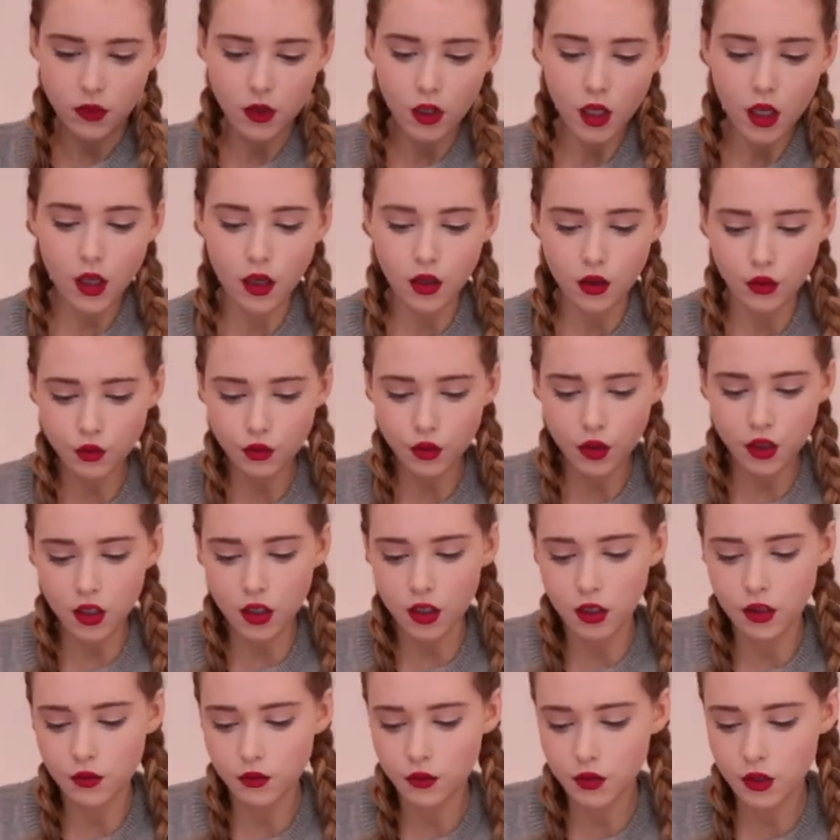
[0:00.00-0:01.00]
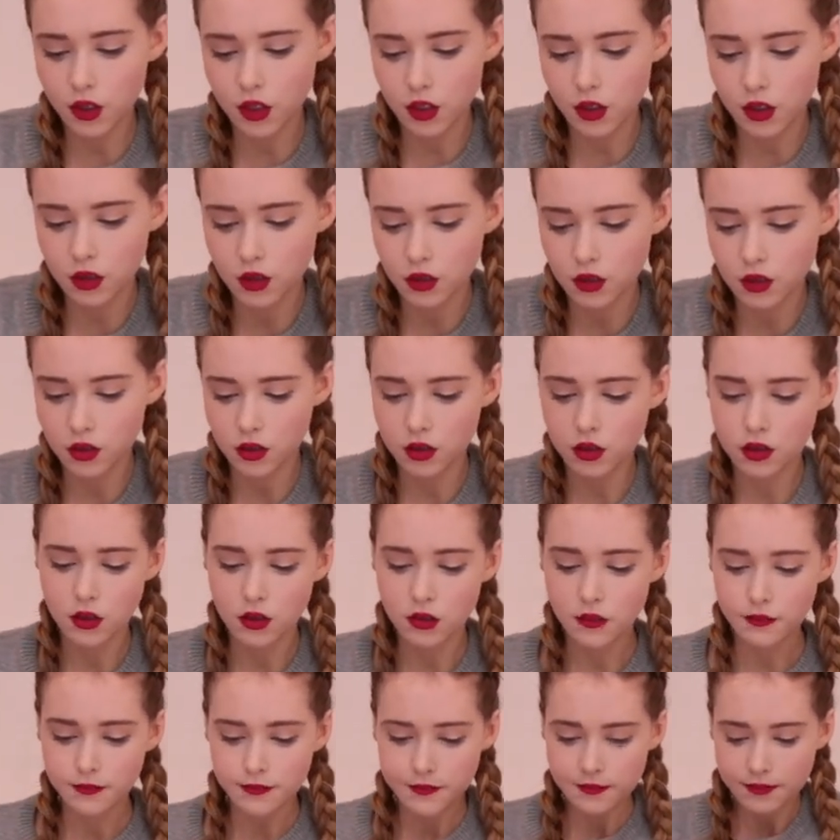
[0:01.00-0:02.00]
Okay, we're good.
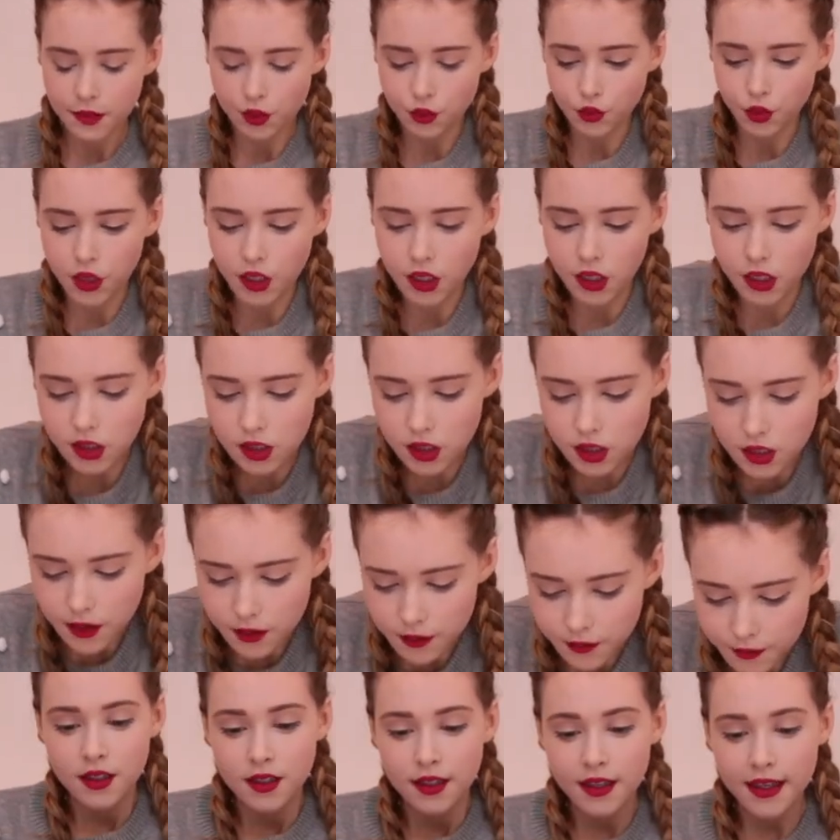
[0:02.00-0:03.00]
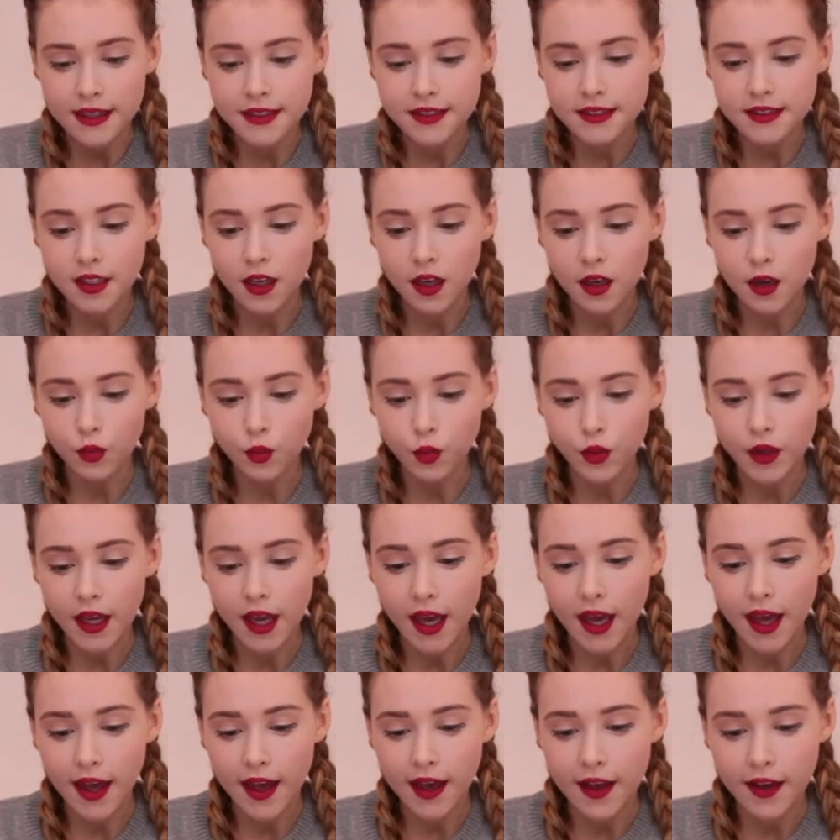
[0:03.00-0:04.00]
Works. Next up, we
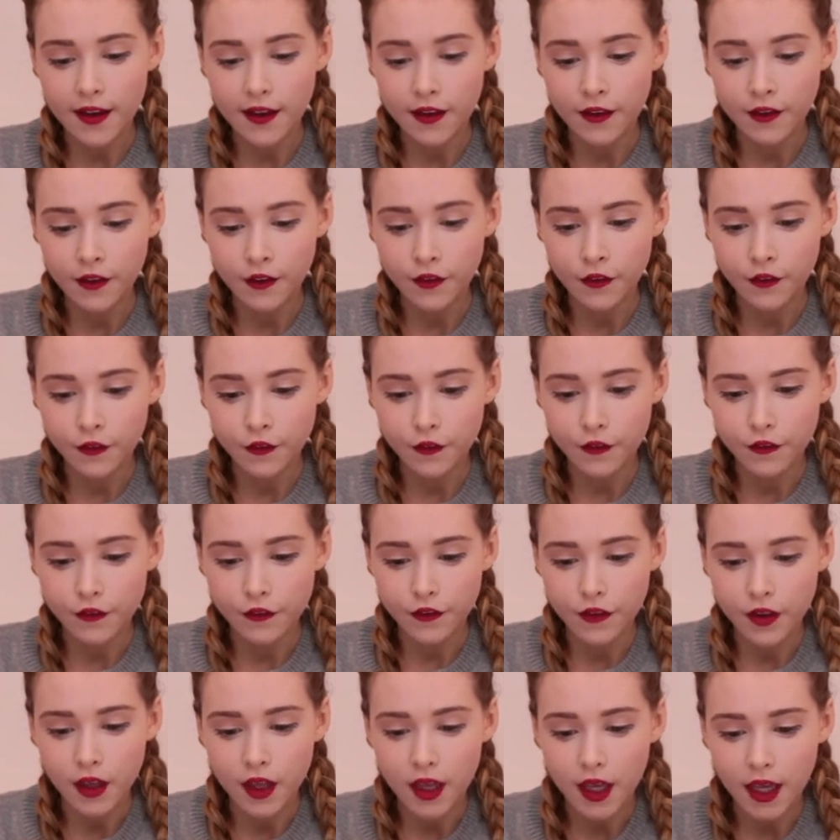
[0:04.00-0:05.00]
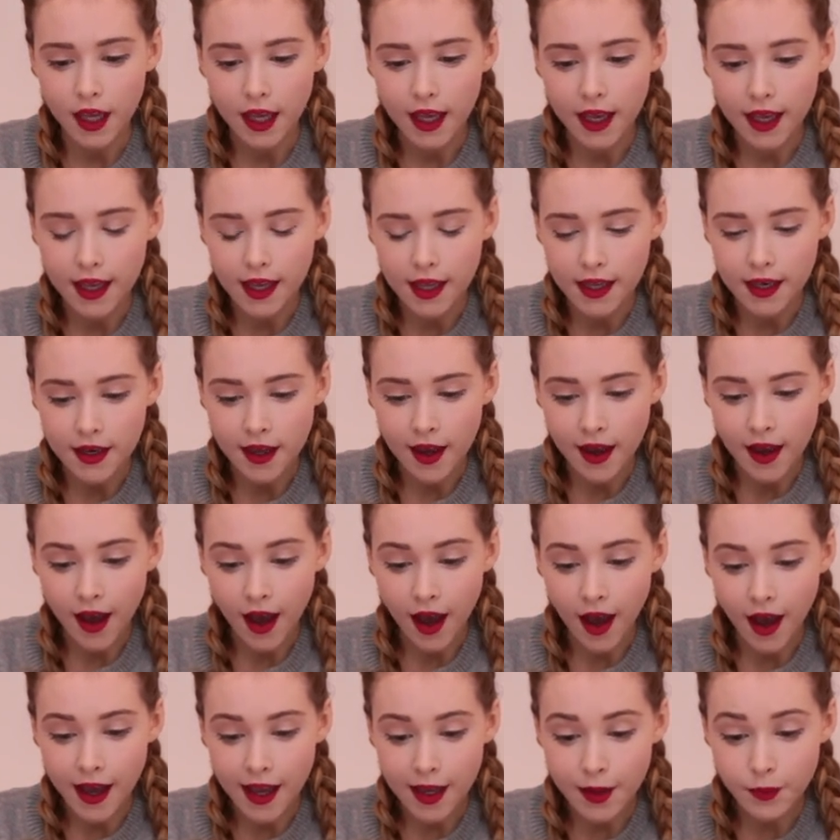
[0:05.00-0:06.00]
have an
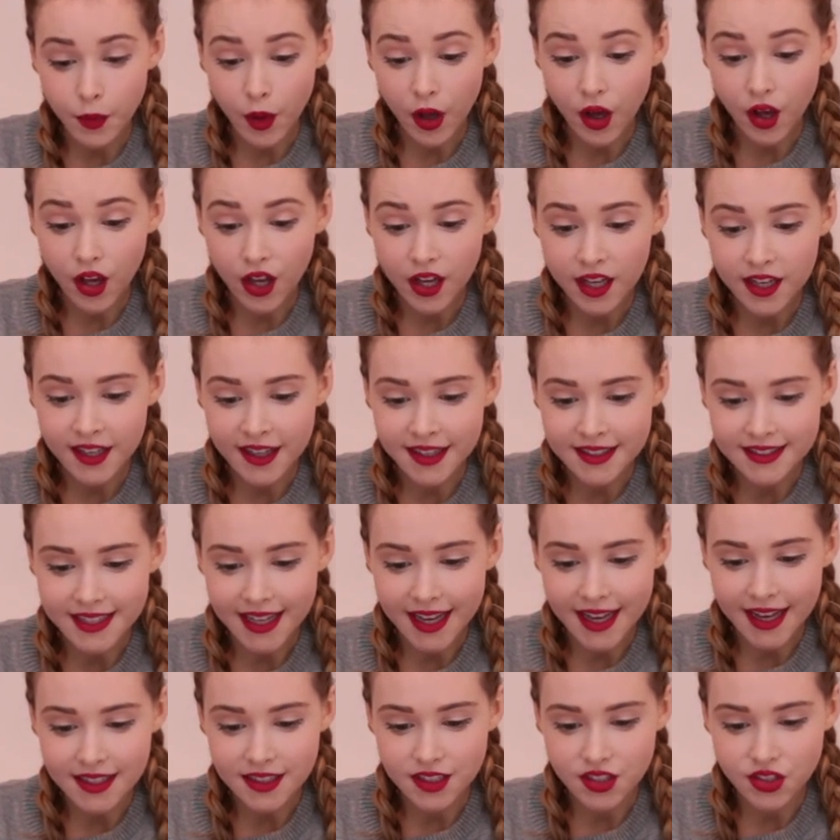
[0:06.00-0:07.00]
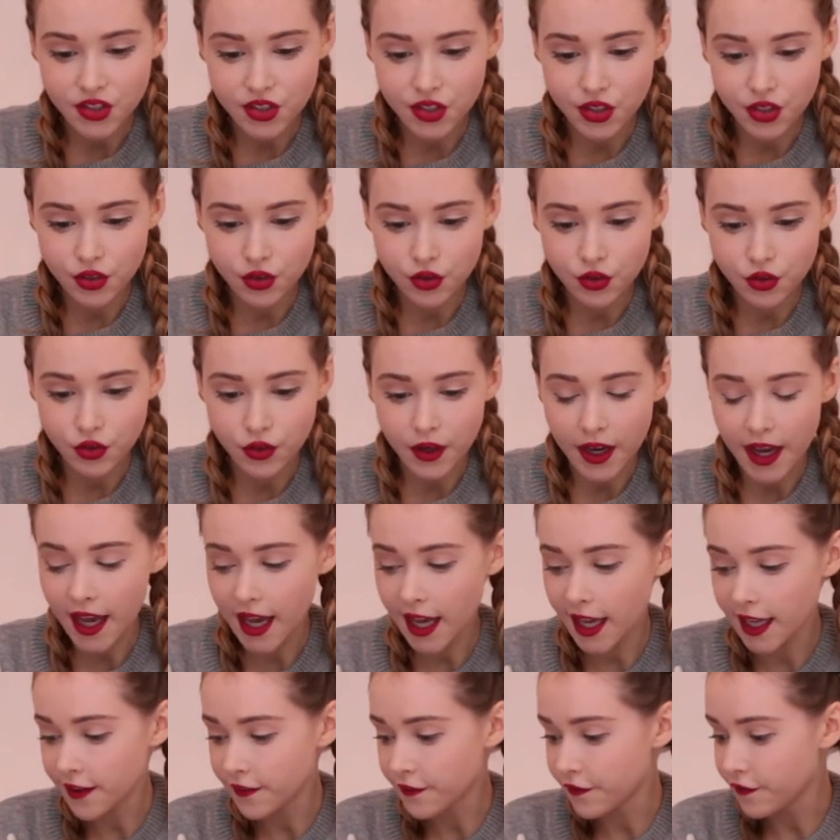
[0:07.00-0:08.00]
iPod attached to
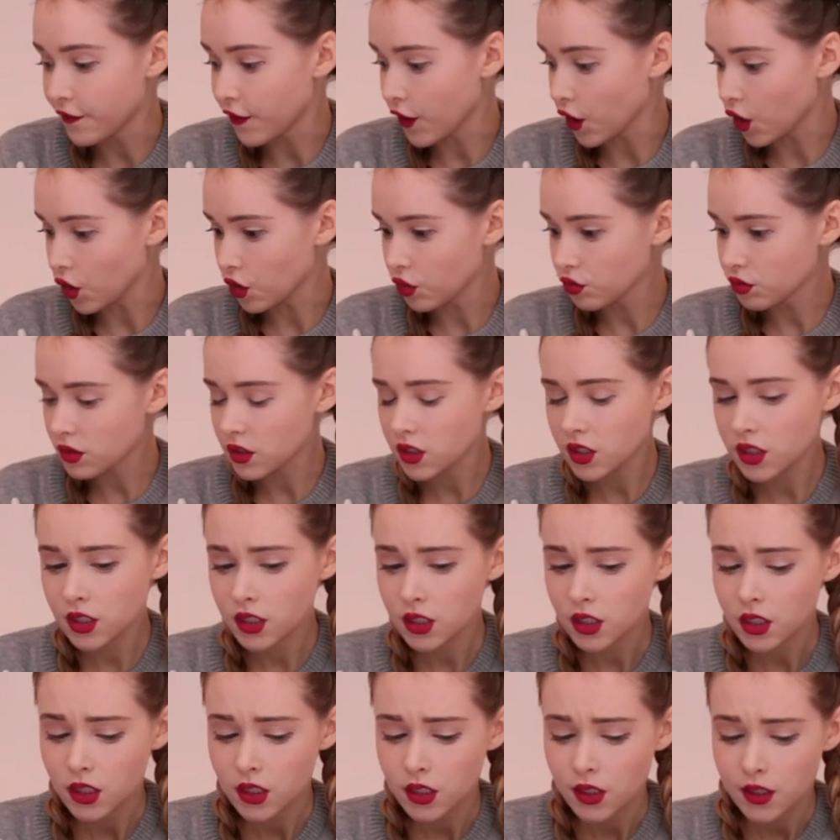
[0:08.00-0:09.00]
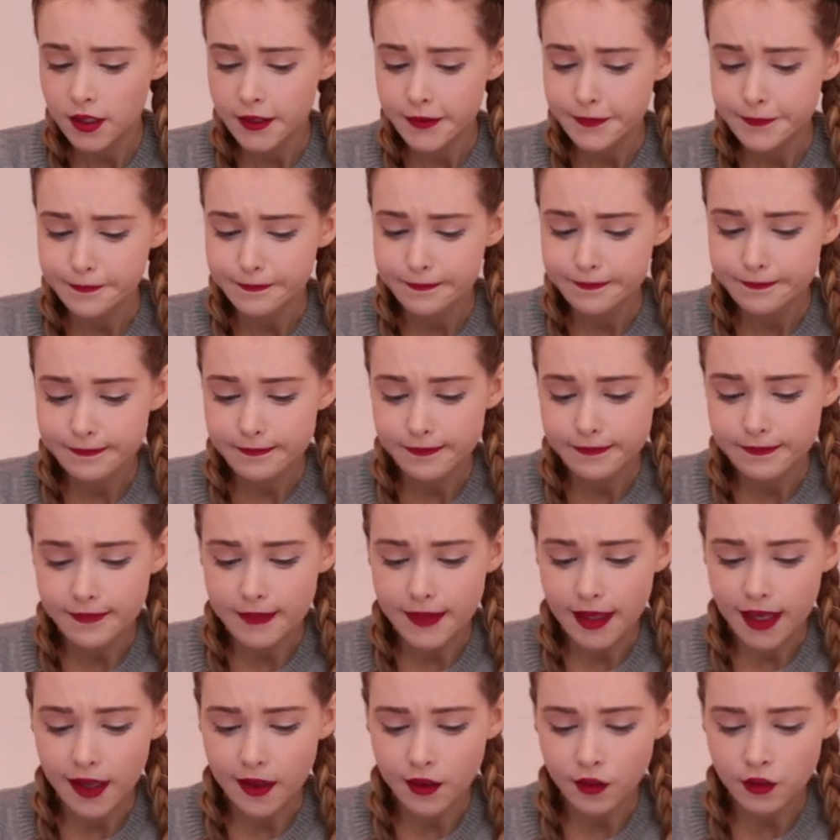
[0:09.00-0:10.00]
headphones.
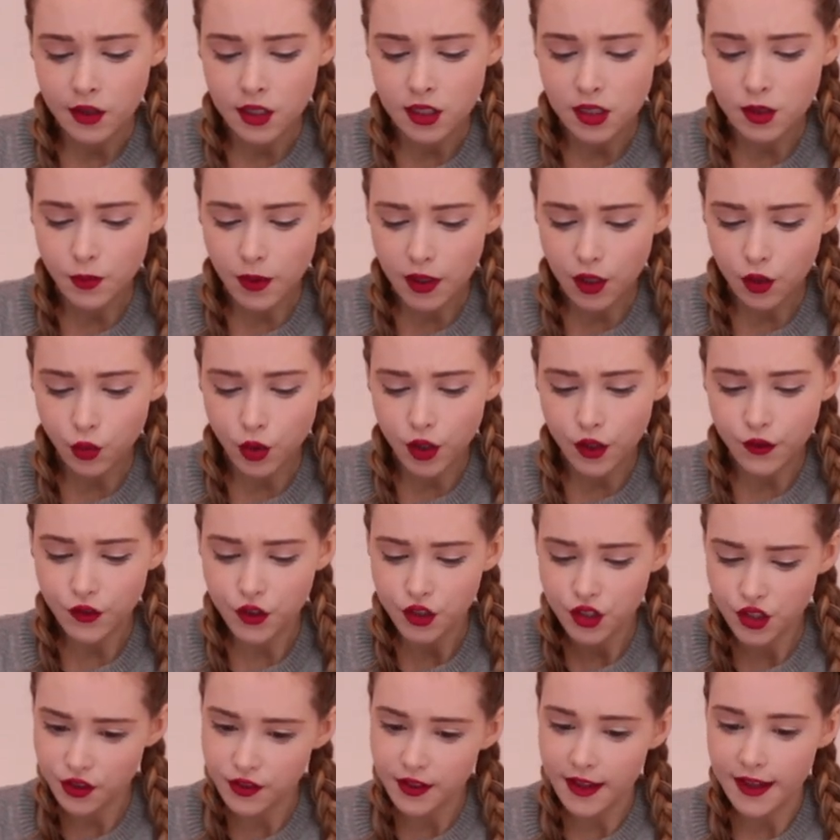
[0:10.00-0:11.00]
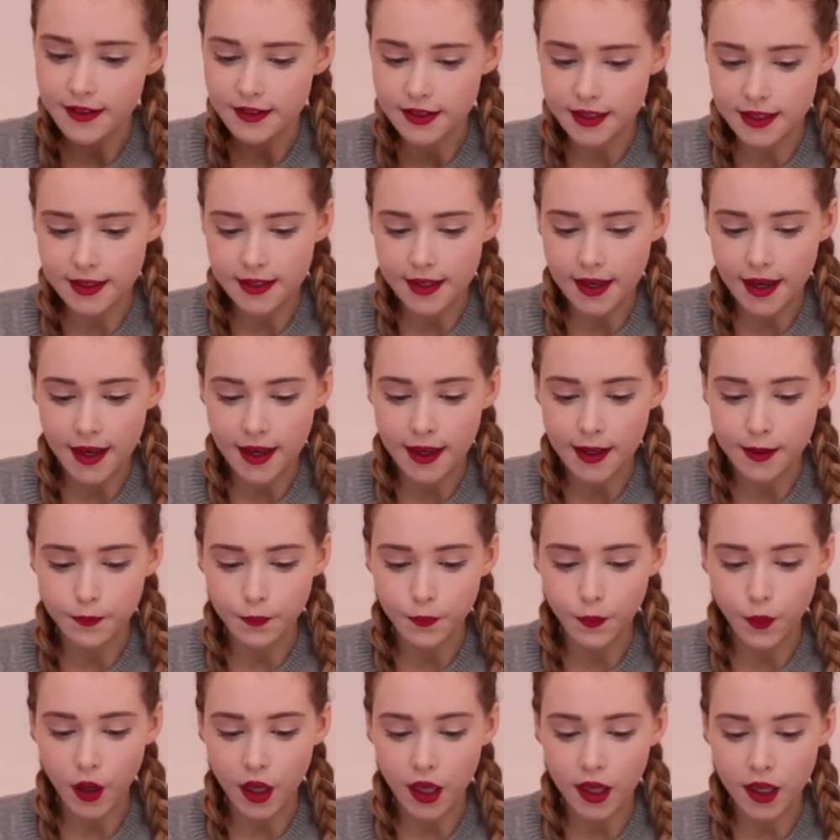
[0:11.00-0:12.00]
Now, this might have worked for
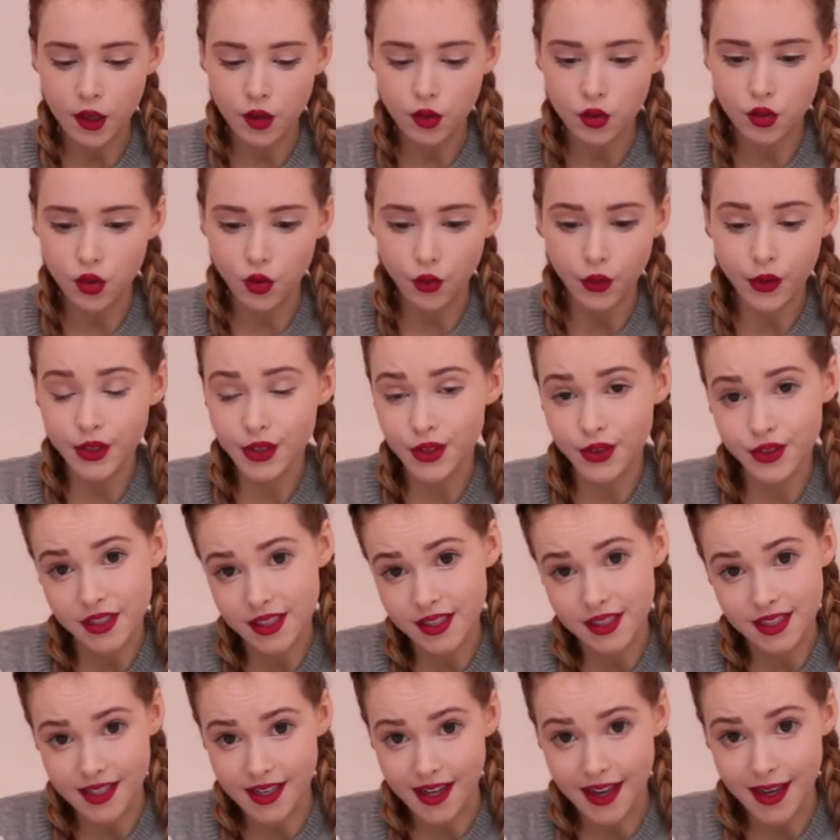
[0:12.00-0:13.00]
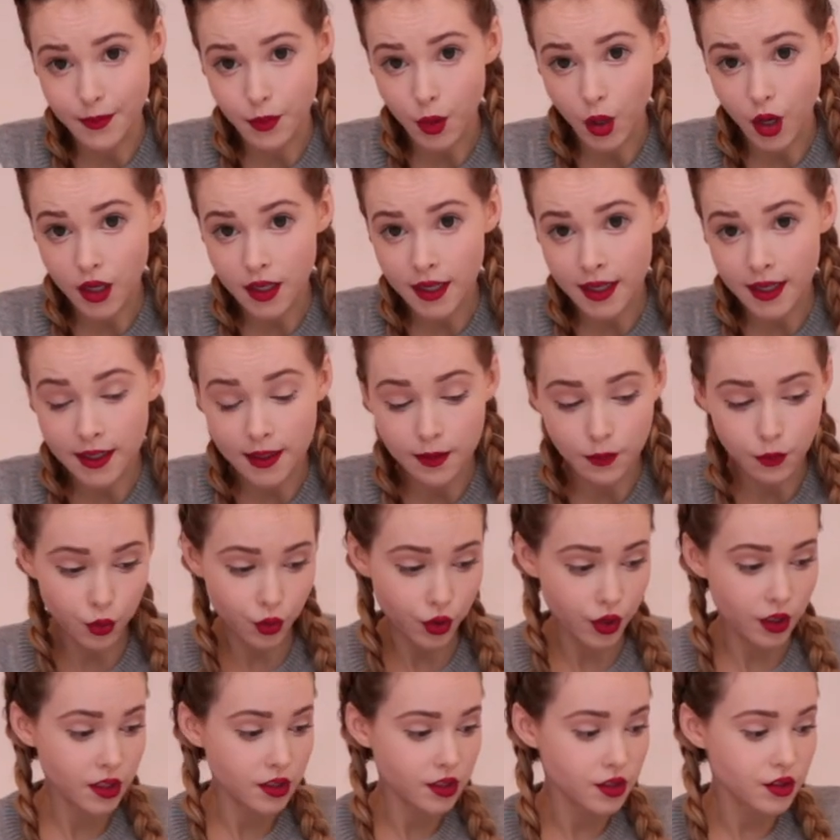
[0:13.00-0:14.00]
2009, but no one uses an iPod
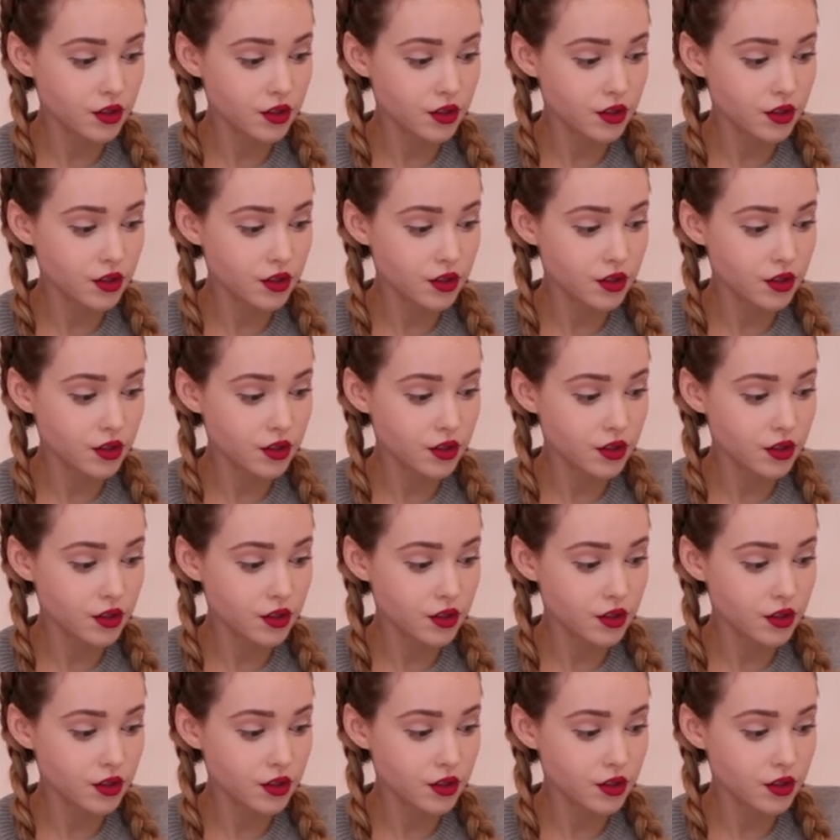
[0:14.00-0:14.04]
anymore.